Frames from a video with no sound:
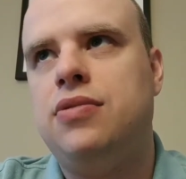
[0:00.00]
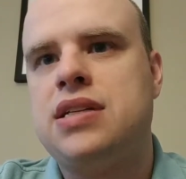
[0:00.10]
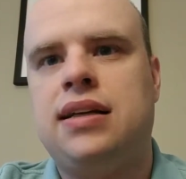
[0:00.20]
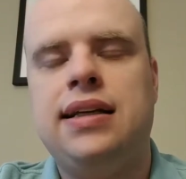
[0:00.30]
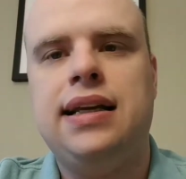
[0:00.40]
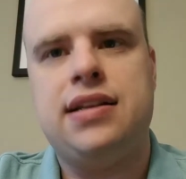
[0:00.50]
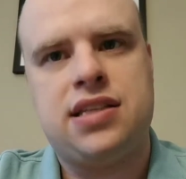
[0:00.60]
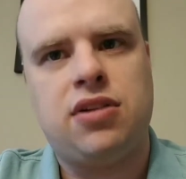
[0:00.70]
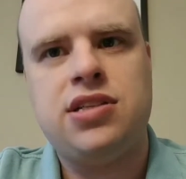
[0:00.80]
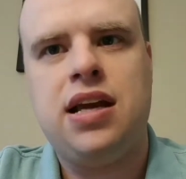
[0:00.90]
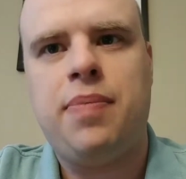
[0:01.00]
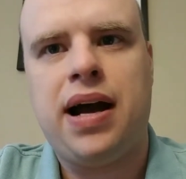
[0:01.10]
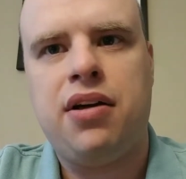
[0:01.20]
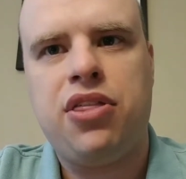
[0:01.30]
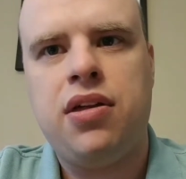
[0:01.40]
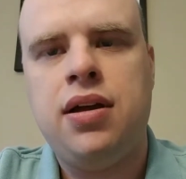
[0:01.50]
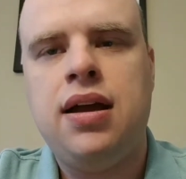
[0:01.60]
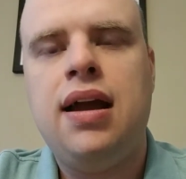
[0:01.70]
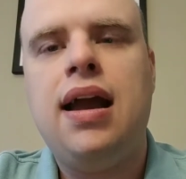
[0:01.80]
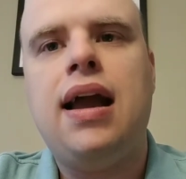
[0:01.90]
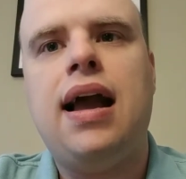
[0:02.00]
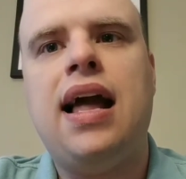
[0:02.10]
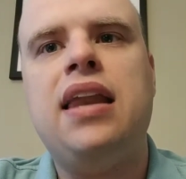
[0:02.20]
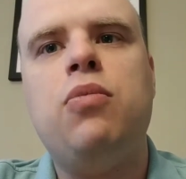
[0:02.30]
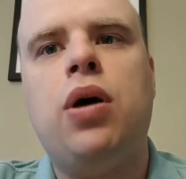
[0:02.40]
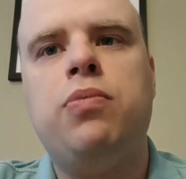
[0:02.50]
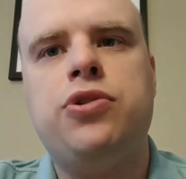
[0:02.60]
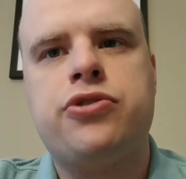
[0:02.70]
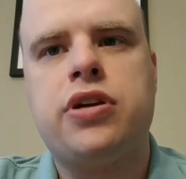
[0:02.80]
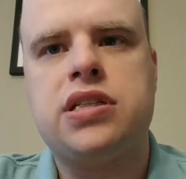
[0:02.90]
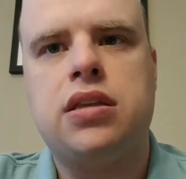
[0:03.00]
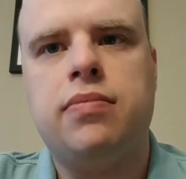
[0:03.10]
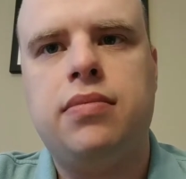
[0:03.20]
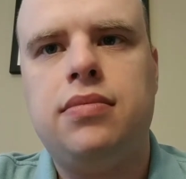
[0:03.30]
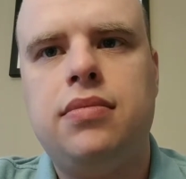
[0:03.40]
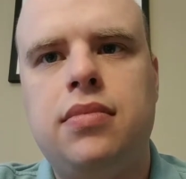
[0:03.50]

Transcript: who is clearly a sociopath, anyone would trust them.